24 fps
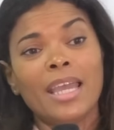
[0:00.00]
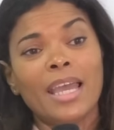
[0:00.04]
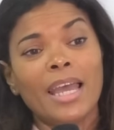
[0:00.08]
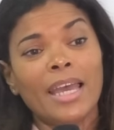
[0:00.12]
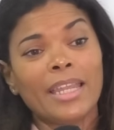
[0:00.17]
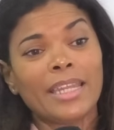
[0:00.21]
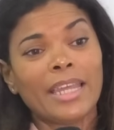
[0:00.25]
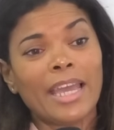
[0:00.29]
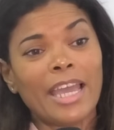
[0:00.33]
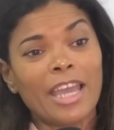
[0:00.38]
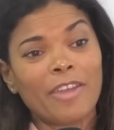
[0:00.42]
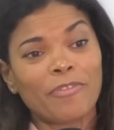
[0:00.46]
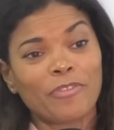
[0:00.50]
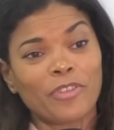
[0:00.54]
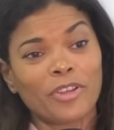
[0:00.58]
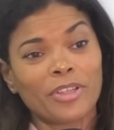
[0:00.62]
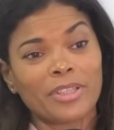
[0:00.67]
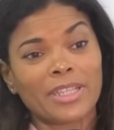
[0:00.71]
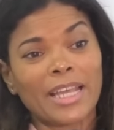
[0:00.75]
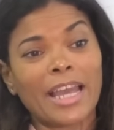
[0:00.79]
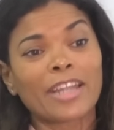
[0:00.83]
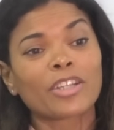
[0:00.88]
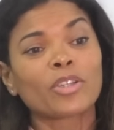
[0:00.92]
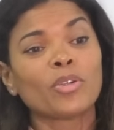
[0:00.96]
and the
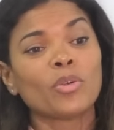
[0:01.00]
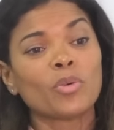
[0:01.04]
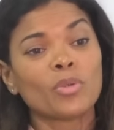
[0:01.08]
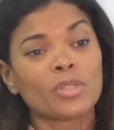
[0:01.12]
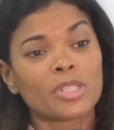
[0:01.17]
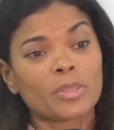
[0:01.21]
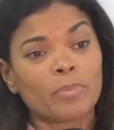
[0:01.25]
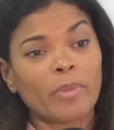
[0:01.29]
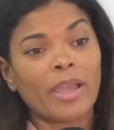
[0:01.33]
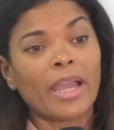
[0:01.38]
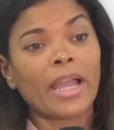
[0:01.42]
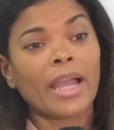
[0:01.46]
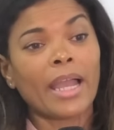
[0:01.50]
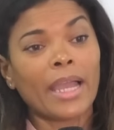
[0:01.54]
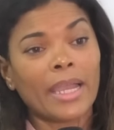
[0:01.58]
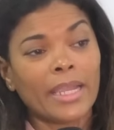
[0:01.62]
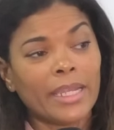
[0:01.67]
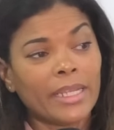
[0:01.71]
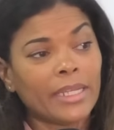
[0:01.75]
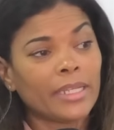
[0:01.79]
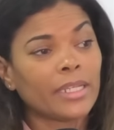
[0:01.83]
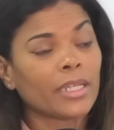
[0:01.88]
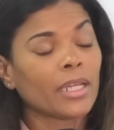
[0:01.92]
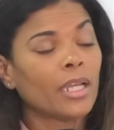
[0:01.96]
effort that goes
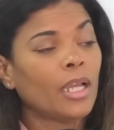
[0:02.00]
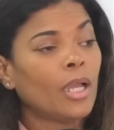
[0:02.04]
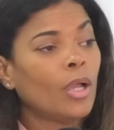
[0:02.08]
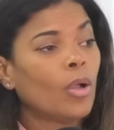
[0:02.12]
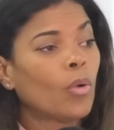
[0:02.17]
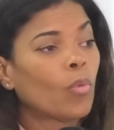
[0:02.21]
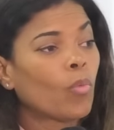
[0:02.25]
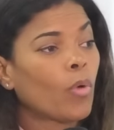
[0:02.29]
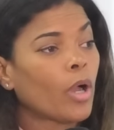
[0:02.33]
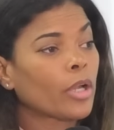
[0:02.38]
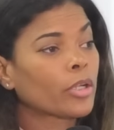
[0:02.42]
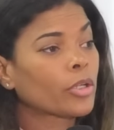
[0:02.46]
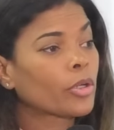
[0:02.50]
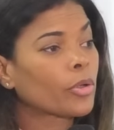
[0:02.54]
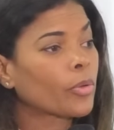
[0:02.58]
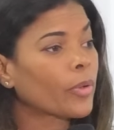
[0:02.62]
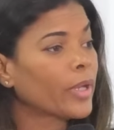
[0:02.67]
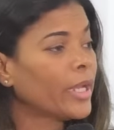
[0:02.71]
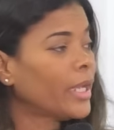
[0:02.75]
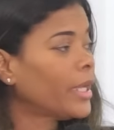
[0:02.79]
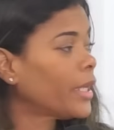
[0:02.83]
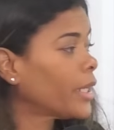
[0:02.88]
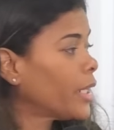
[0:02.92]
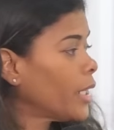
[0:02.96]
behind what
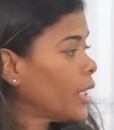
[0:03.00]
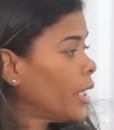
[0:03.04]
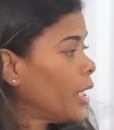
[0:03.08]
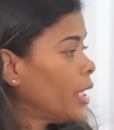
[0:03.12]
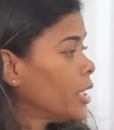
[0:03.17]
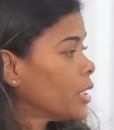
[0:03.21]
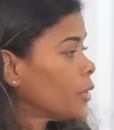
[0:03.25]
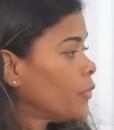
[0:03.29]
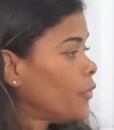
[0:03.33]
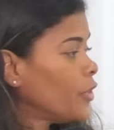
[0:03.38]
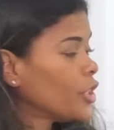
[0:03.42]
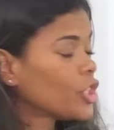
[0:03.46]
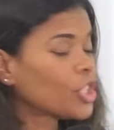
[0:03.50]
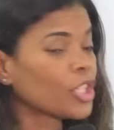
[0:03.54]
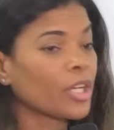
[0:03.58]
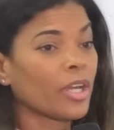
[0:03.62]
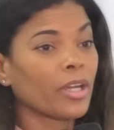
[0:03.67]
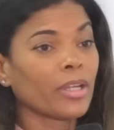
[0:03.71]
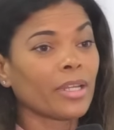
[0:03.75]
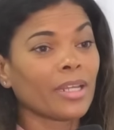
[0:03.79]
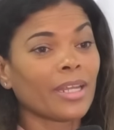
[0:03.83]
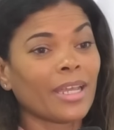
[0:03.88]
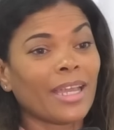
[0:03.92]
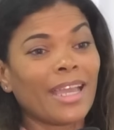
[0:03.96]
Craig, his
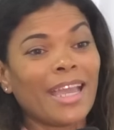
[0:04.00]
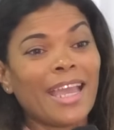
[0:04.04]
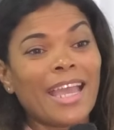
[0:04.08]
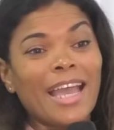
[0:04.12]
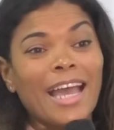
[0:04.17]
vision.